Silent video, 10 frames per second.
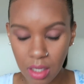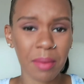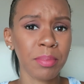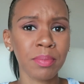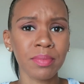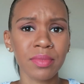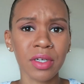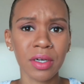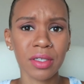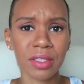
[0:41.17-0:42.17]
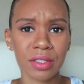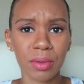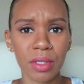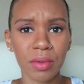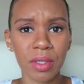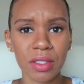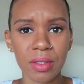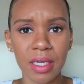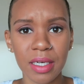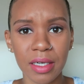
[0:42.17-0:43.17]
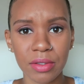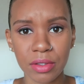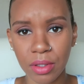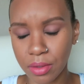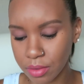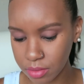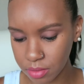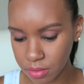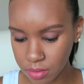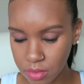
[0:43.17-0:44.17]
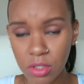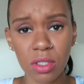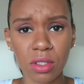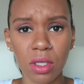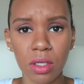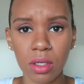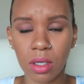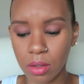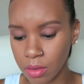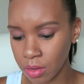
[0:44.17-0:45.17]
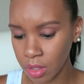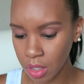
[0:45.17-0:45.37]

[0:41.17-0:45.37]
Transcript: I'm currently 20 weeks right now, so just so you know.